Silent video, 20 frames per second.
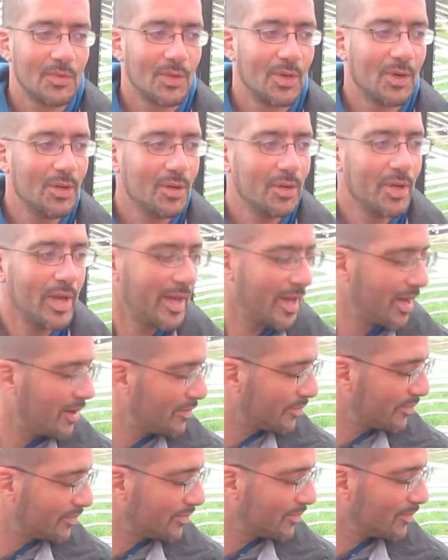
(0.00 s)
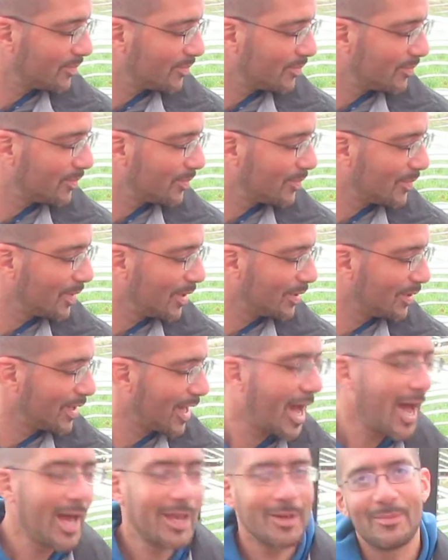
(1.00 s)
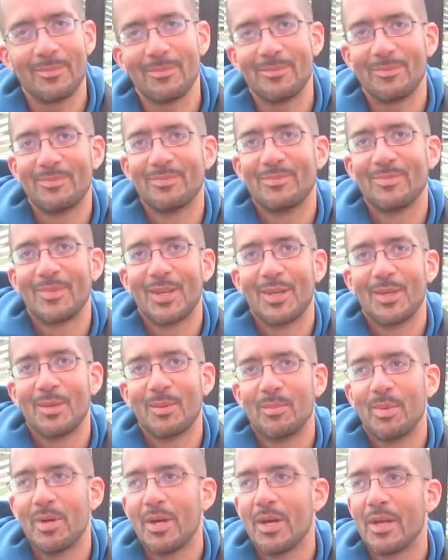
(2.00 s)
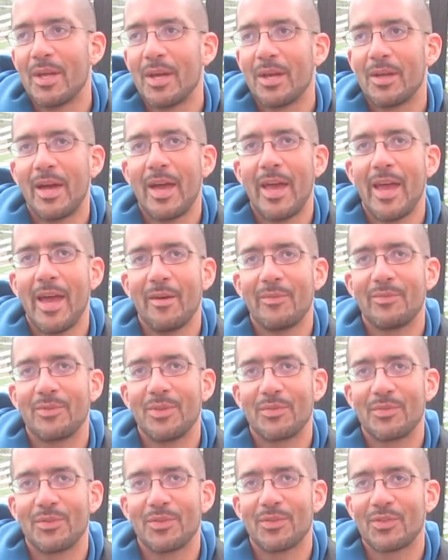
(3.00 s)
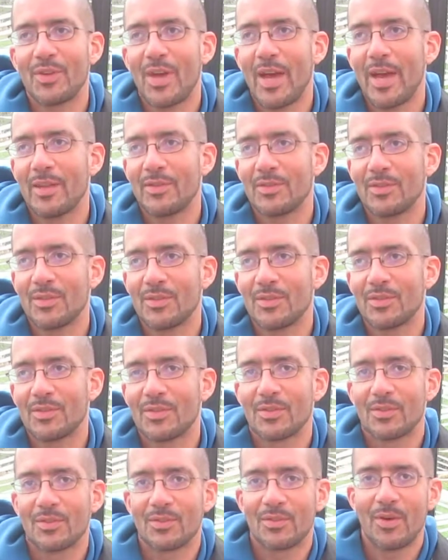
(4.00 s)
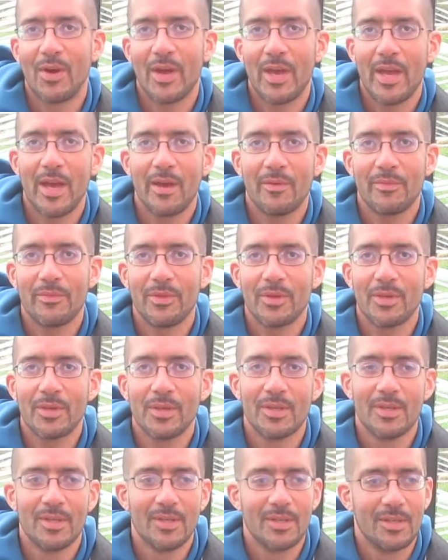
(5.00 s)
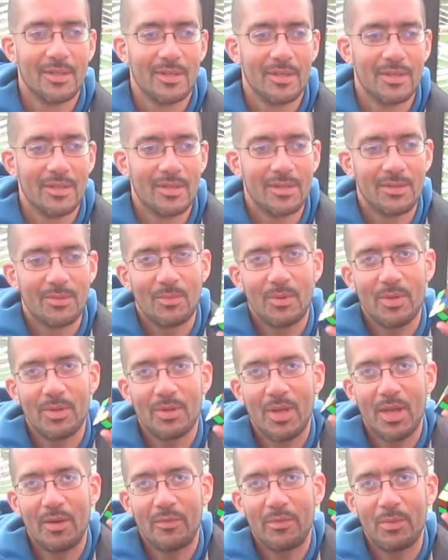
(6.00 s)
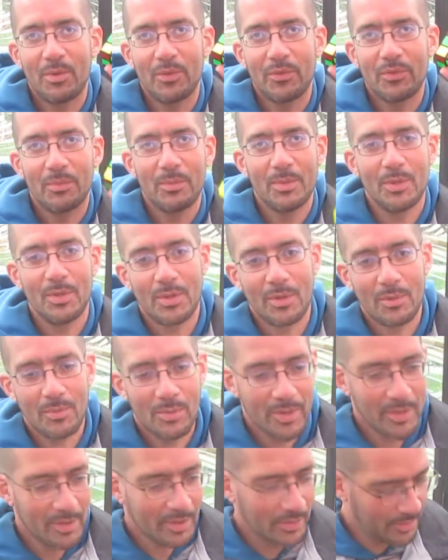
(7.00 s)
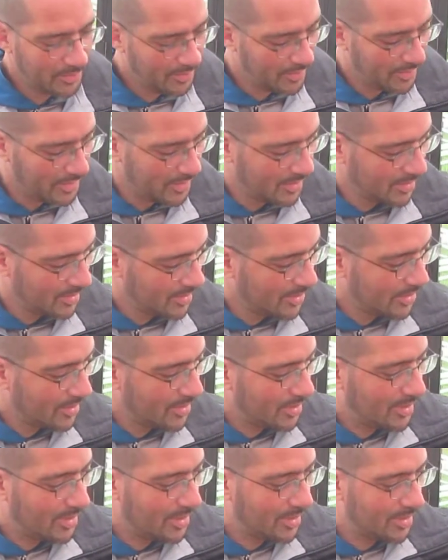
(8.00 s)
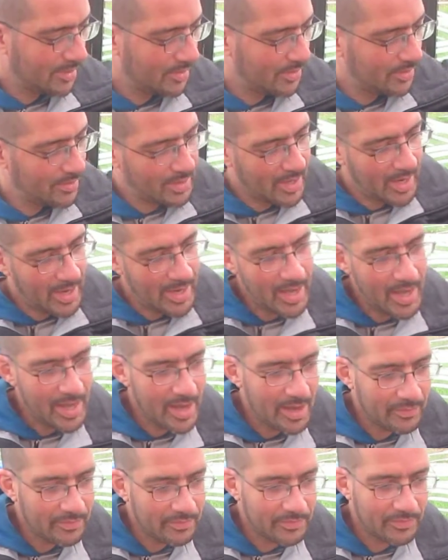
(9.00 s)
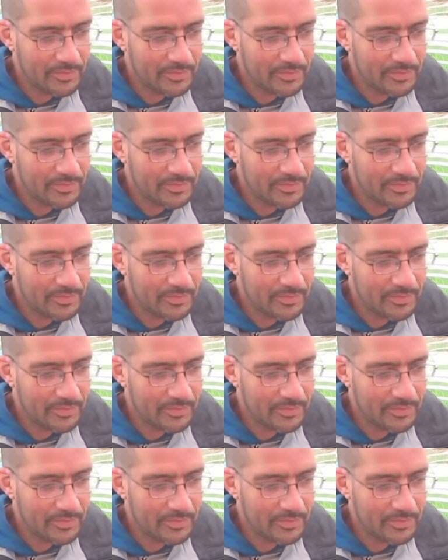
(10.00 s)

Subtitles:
Well, I have a lot, but I have different sizes. So I have the one that everyone's familiar with, and I have